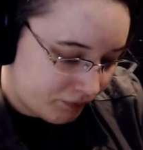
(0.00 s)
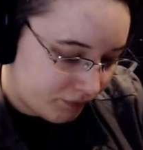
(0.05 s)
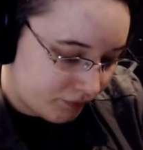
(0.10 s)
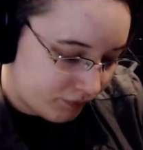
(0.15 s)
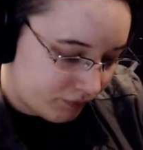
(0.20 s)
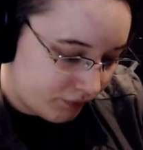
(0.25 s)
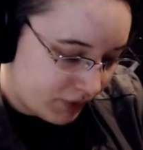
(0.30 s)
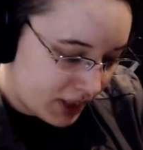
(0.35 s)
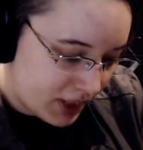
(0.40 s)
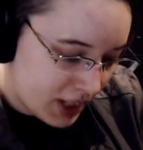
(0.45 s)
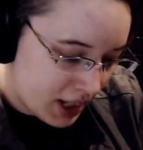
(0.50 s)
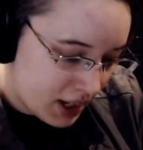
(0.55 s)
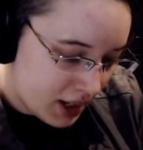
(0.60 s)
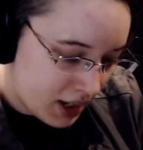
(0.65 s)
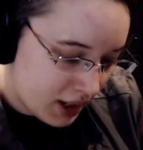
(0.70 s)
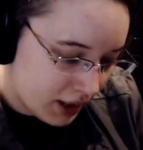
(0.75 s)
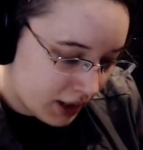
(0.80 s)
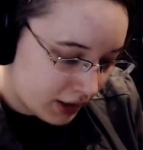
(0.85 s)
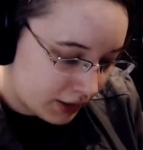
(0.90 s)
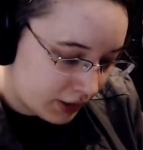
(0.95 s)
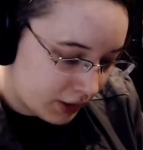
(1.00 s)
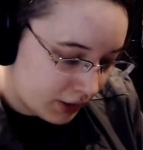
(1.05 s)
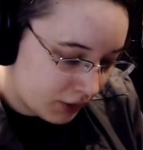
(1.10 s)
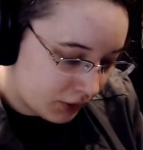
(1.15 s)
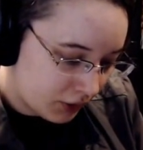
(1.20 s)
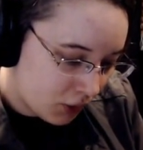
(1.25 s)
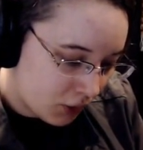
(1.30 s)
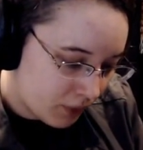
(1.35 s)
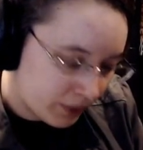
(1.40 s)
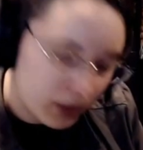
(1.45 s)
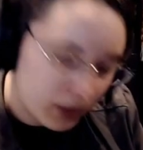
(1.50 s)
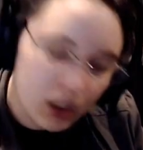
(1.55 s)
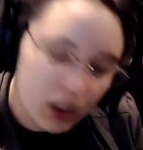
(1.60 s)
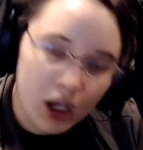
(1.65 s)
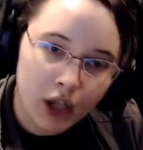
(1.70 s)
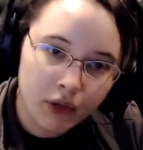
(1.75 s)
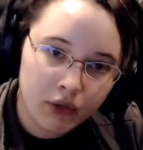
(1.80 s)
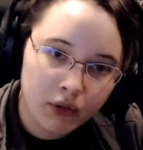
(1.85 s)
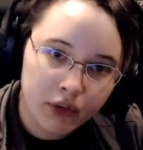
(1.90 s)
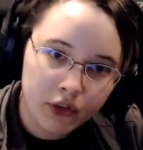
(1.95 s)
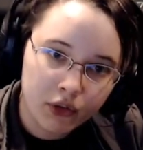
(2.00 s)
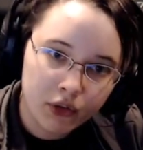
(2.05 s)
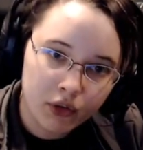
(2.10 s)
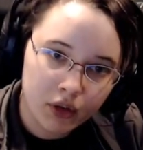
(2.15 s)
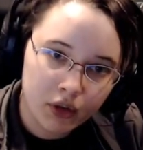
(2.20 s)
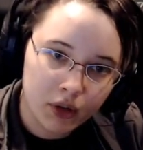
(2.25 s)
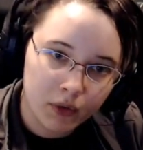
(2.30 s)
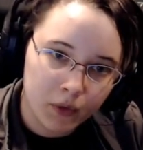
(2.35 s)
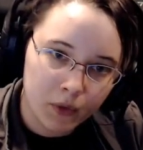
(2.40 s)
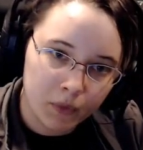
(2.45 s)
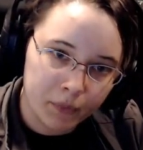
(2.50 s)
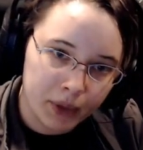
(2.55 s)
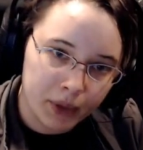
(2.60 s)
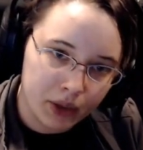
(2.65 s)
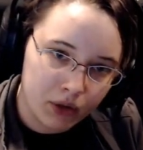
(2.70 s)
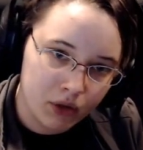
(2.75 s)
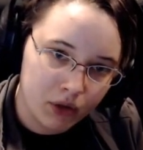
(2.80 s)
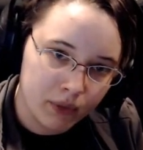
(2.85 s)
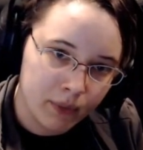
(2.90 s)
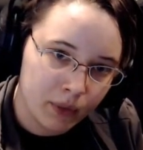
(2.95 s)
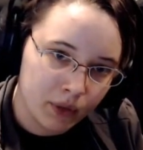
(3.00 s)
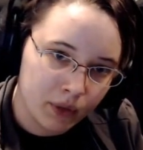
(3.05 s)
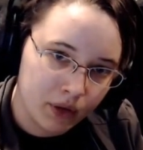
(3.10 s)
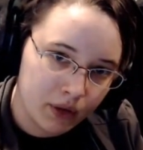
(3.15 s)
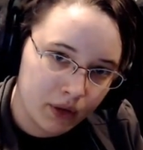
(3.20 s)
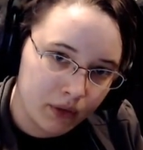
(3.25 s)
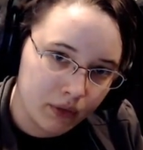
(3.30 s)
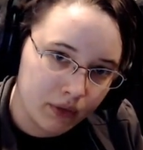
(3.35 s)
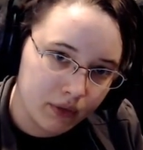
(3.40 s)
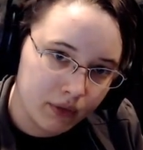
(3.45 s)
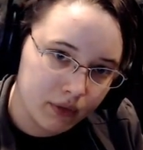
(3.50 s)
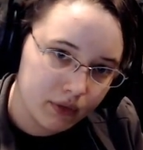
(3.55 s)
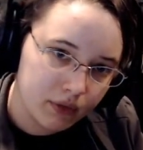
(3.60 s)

Yeah, there's over 100 studios in Vancouver alone,